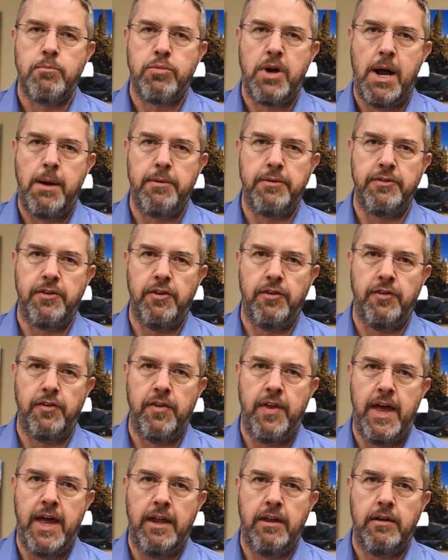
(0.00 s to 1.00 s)
promises
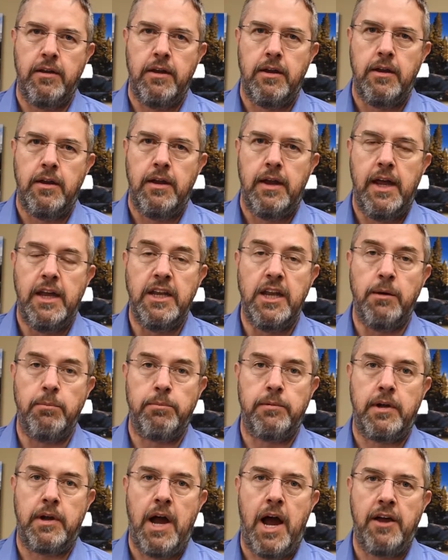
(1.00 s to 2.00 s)
that end
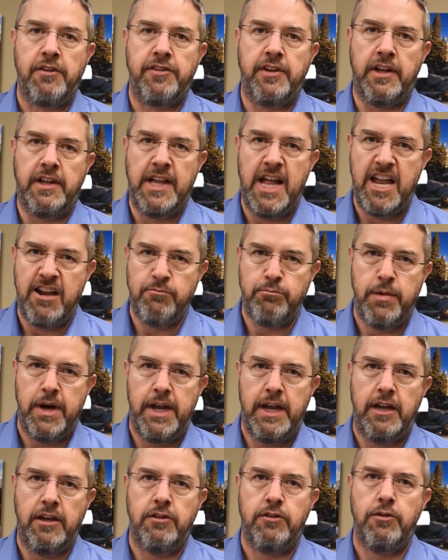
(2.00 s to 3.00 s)
up costing a lot of
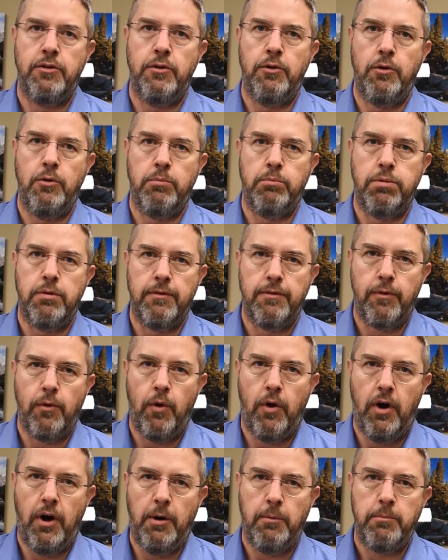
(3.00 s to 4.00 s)
money to
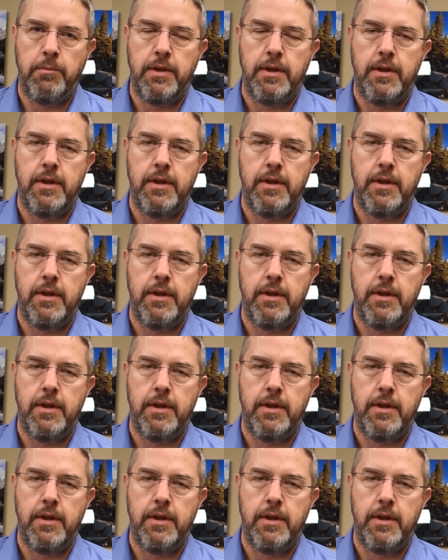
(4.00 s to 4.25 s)
perform.